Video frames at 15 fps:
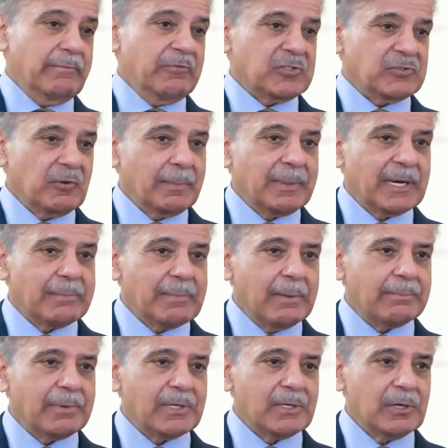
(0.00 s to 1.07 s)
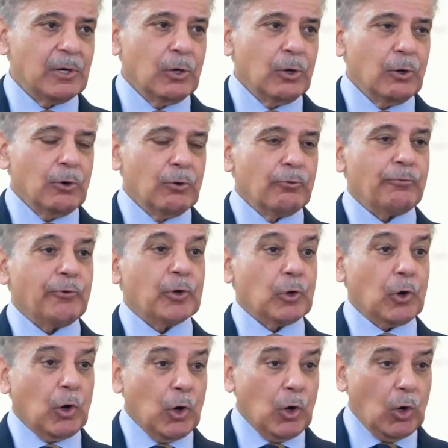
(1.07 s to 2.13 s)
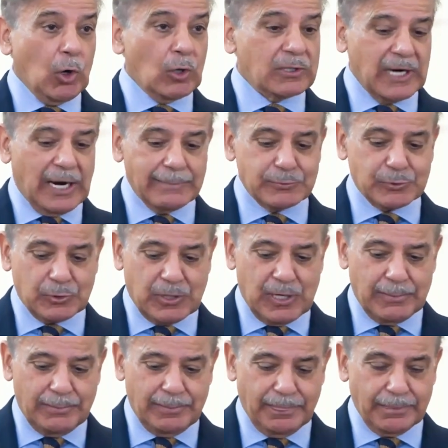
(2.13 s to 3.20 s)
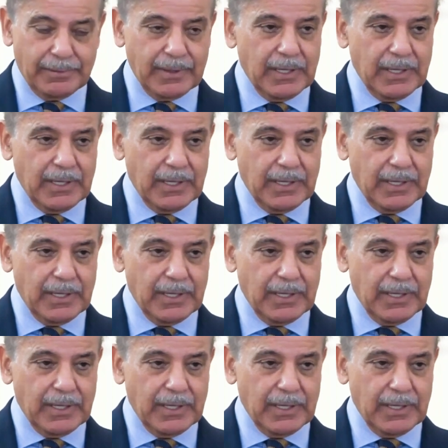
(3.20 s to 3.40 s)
which will be remembered for all times to come.